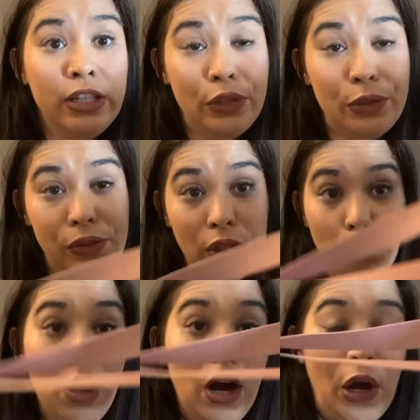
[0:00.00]
using your
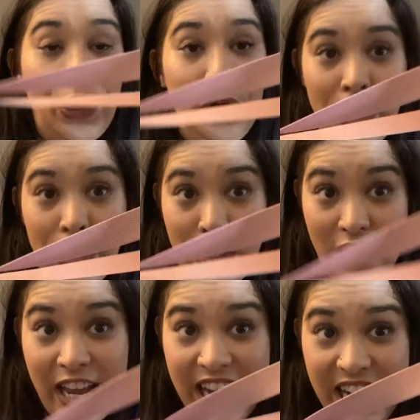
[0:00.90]
walker or your
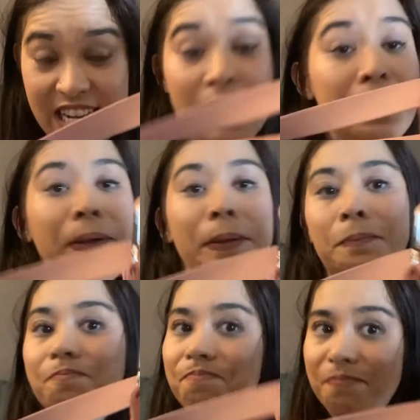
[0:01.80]
cane,
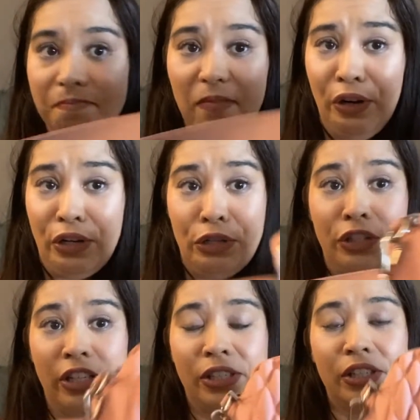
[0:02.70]
or you
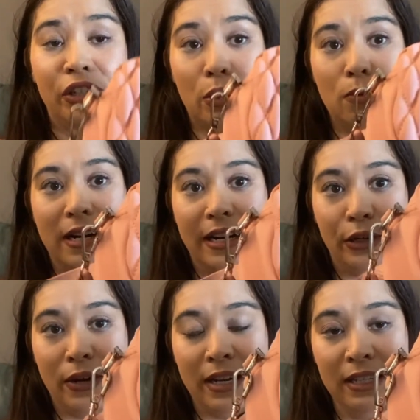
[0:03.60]
just don't want
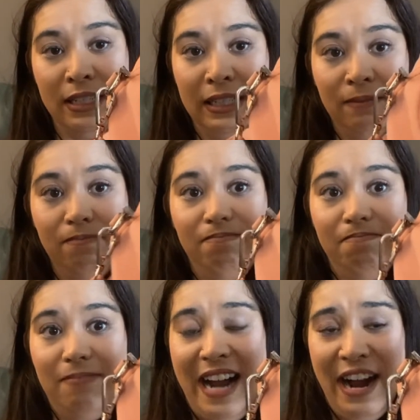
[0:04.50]
to
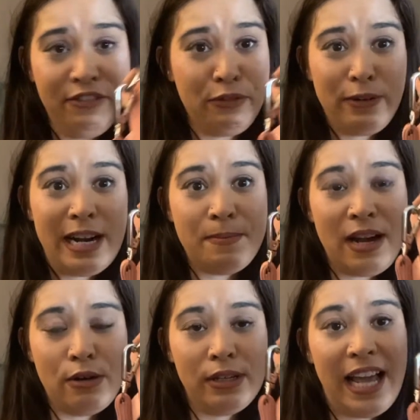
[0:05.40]
have to worry
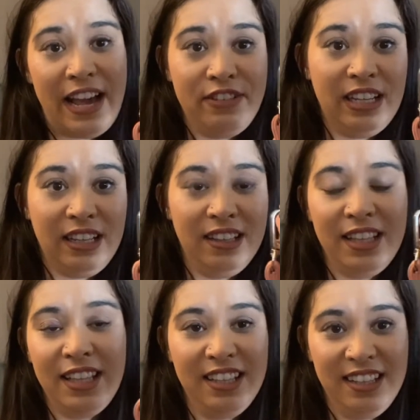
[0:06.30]
about having
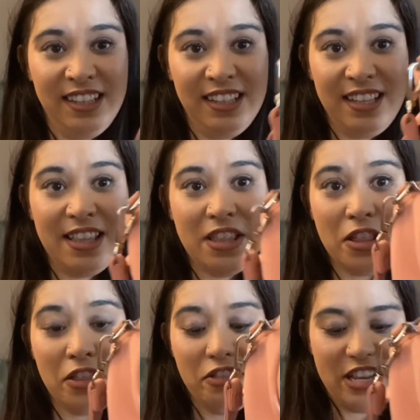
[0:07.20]

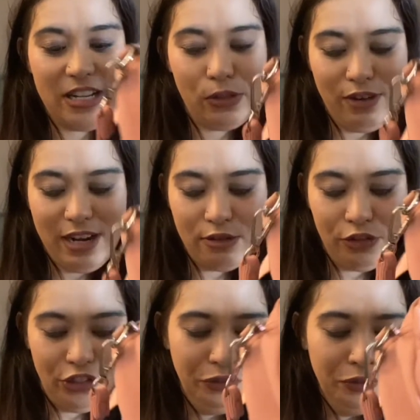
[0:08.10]
things
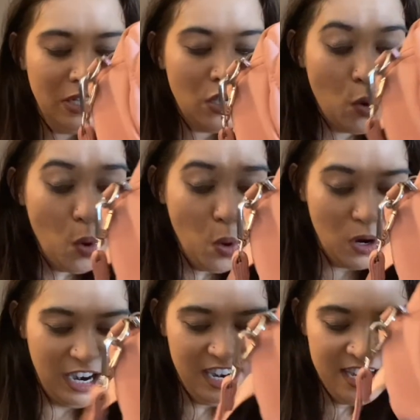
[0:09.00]
around you.
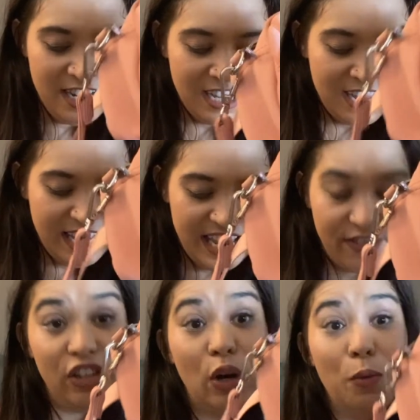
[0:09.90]
Or
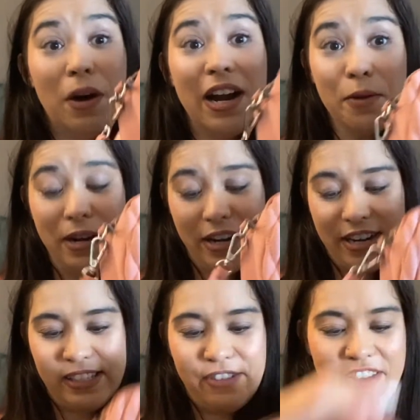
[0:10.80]
if you don't want to wear it
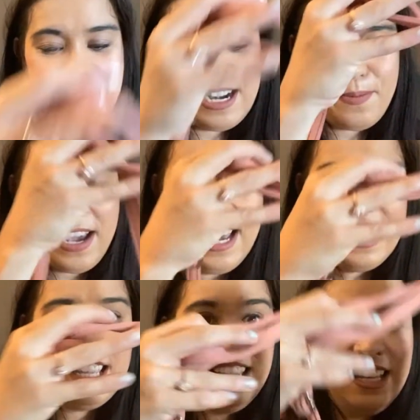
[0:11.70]
as a panty
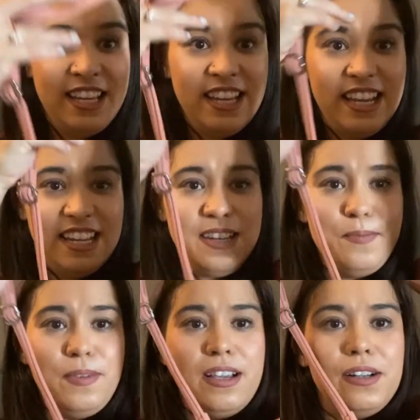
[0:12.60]
pack, it
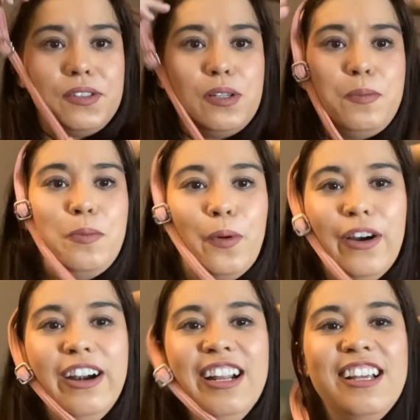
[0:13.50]
can be also be
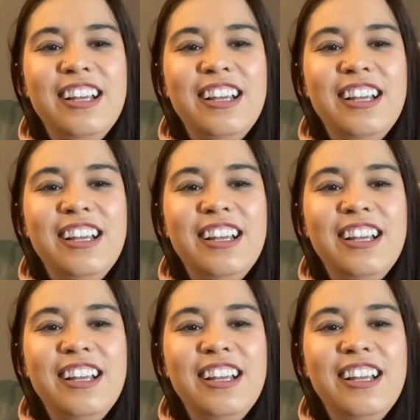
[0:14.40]
worn